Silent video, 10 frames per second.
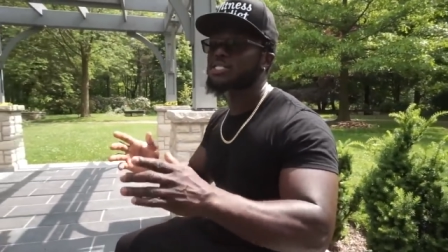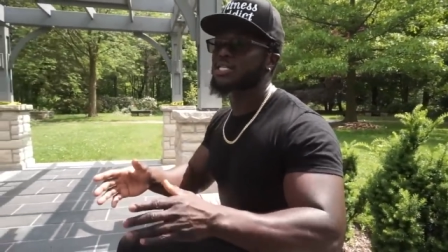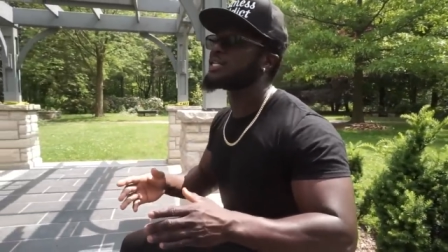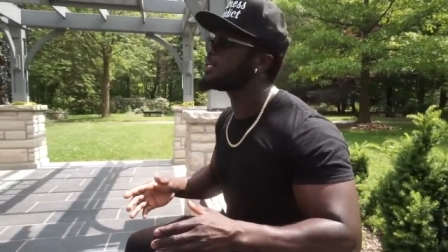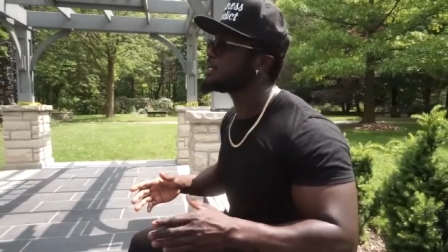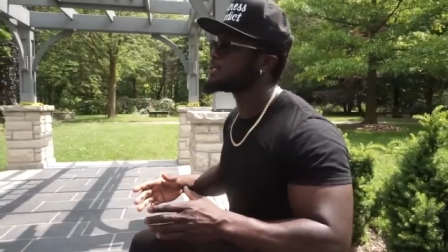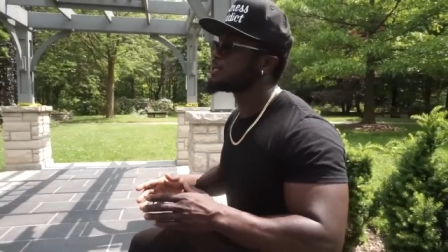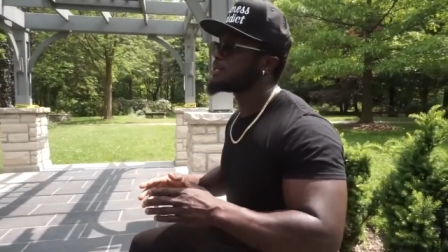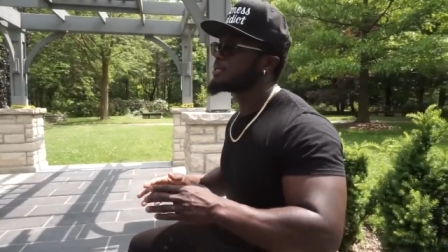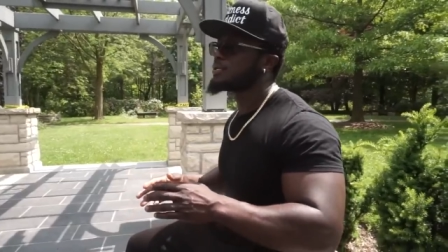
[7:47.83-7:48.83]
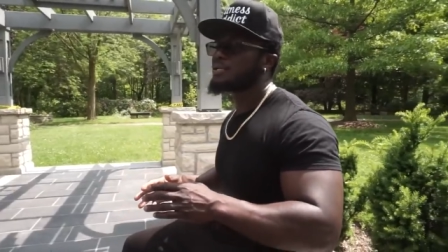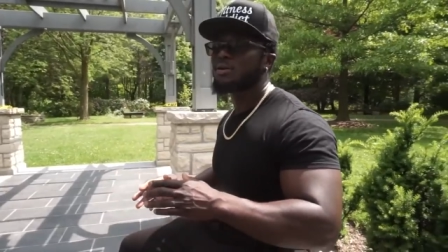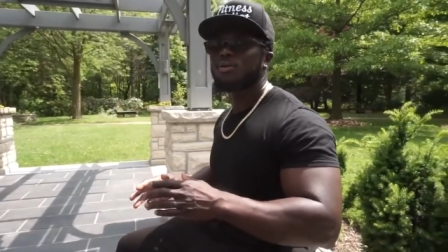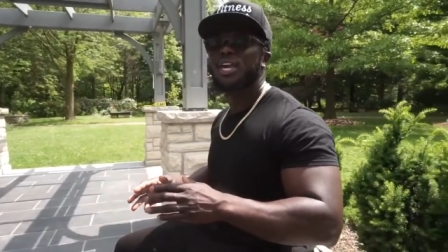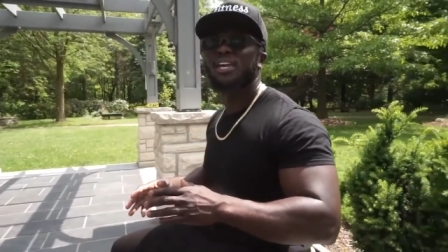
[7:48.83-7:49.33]
guys can eat,
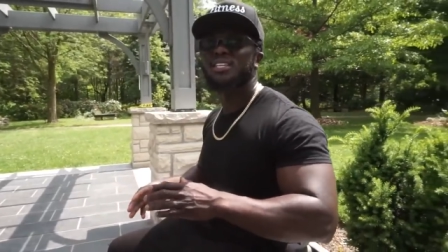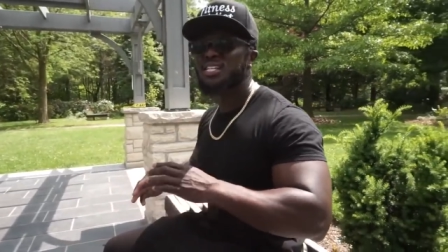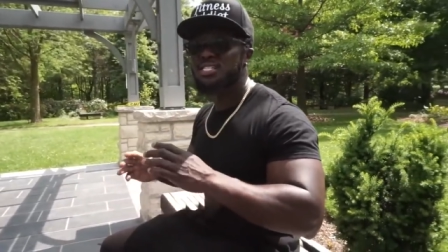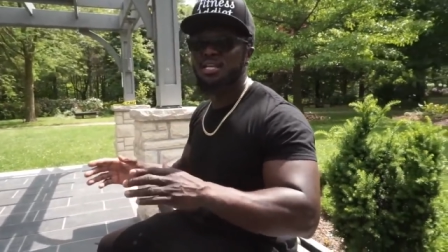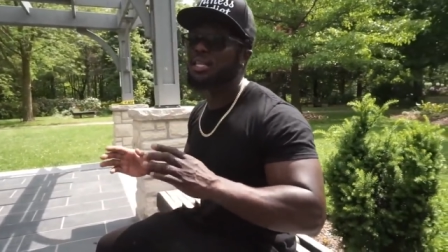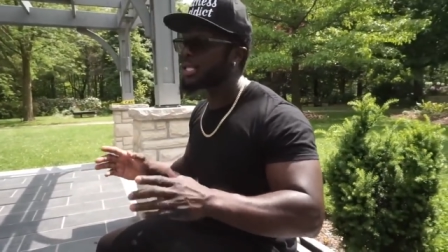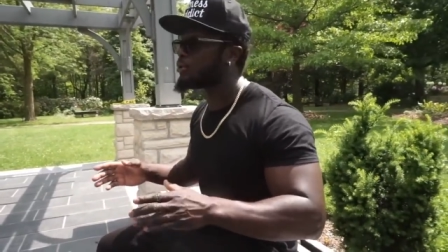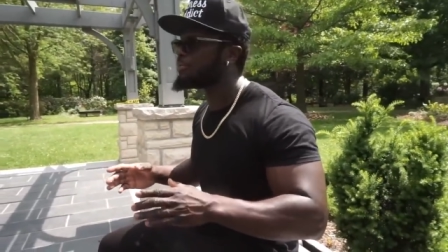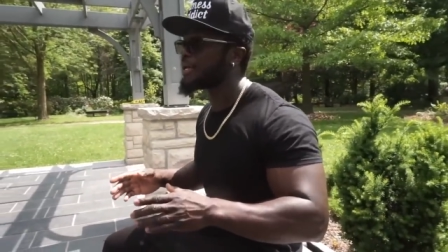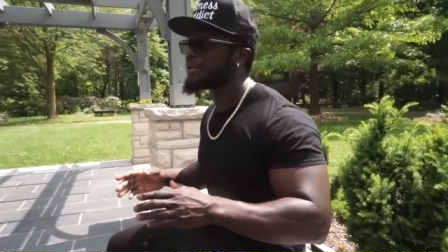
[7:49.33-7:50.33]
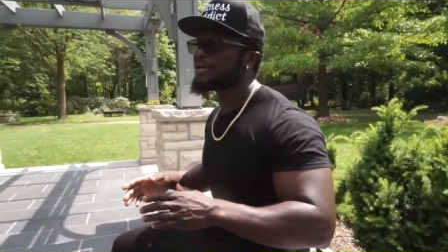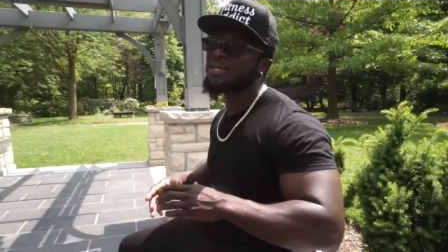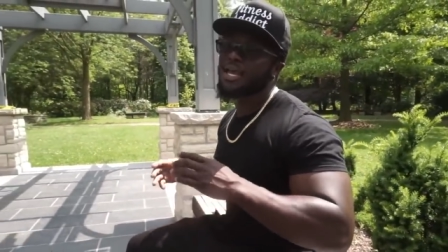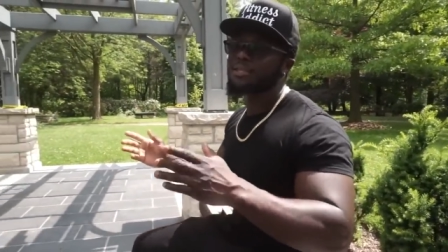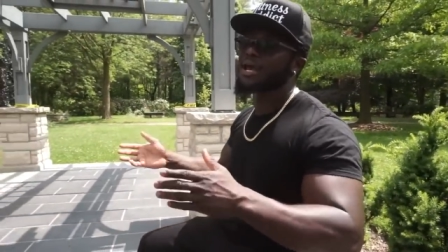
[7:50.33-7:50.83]
okay, just a little bit.
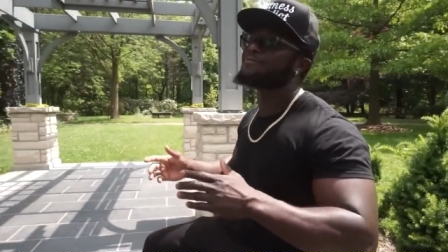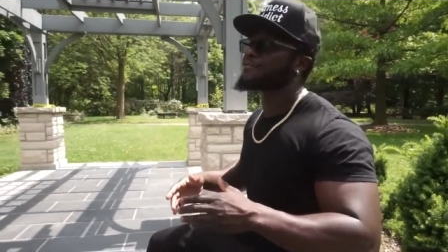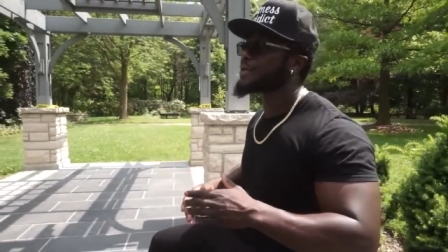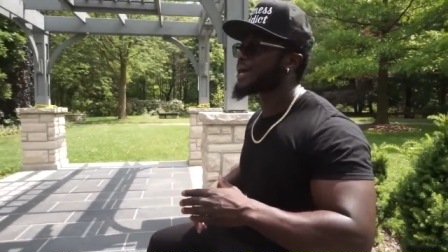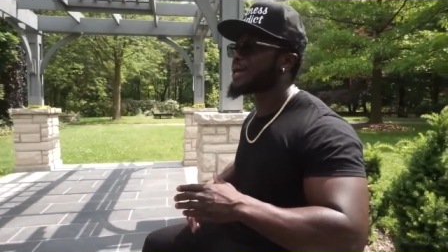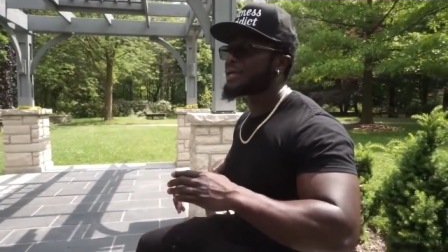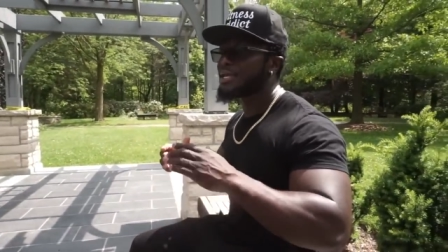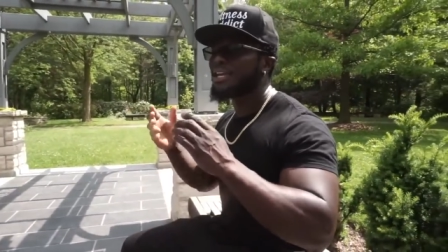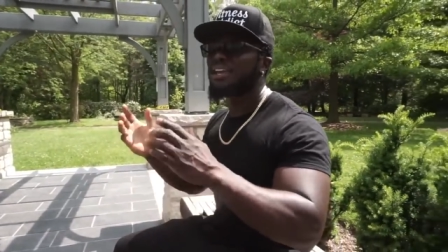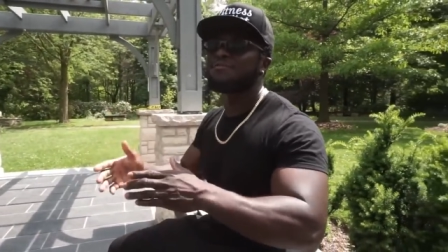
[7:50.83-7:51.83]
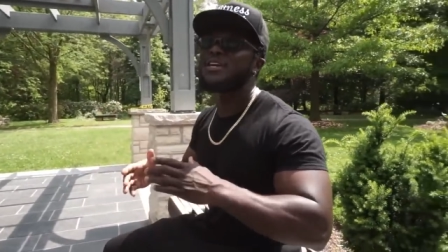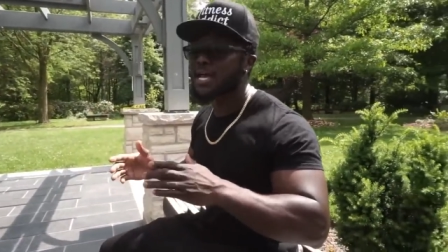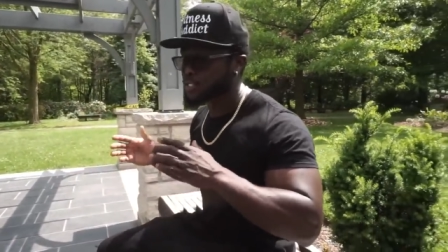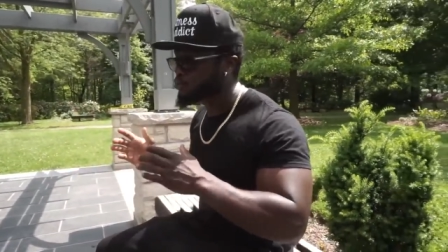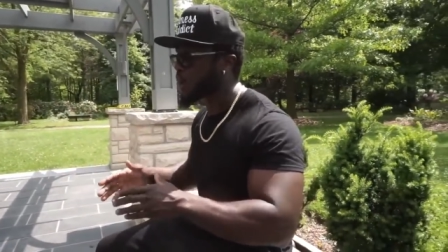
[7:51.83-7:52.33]
And then after that, if you
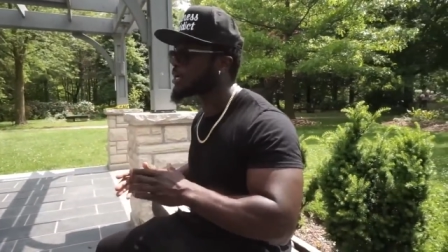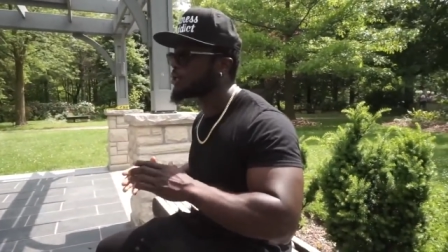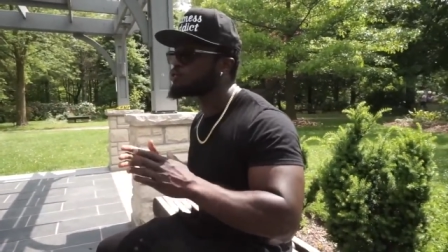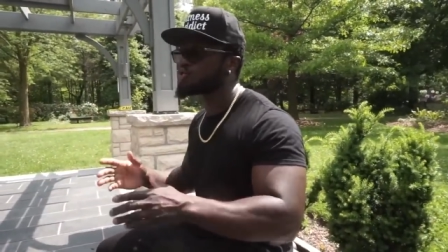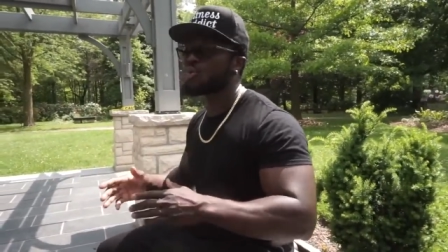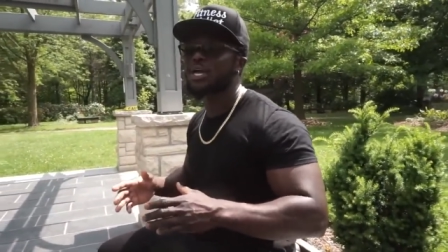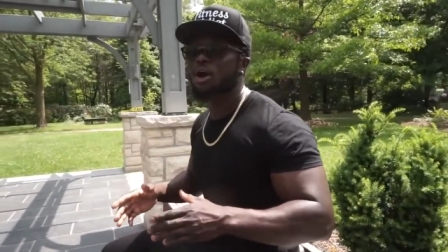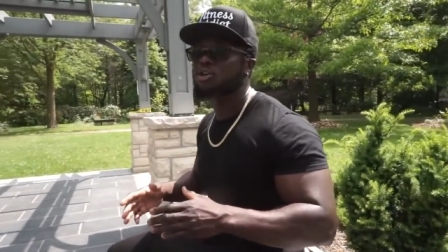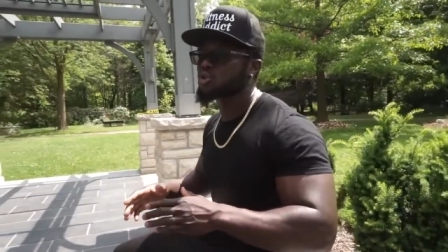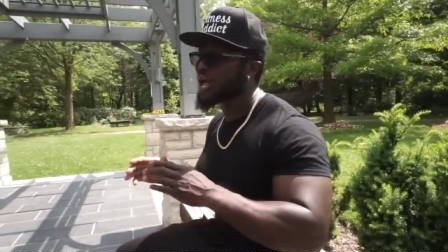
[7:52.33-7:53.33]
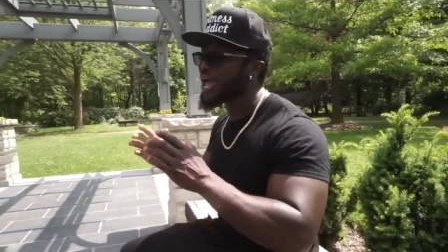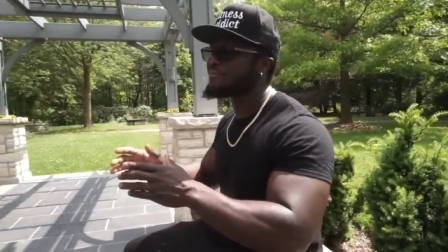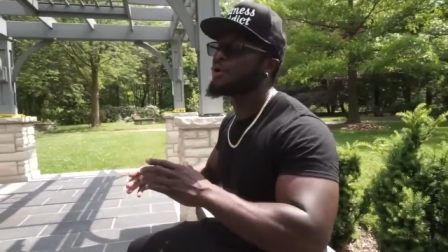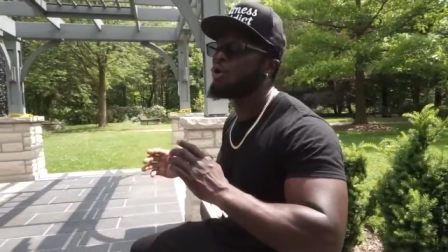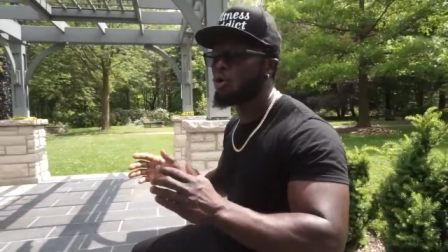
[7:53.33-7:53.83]
guys want to lose weight, also I
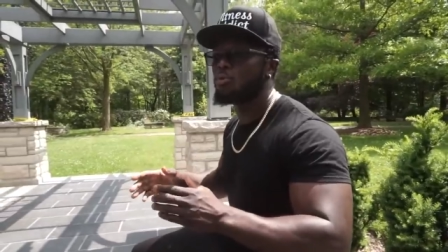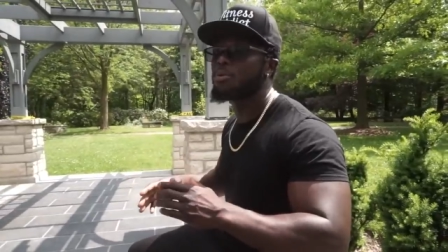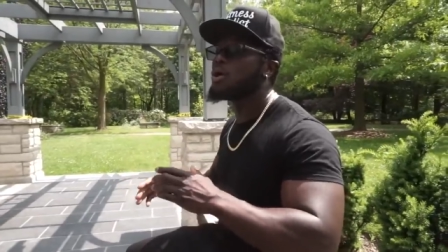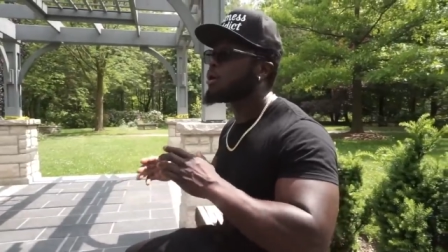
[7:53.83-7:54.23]
have a home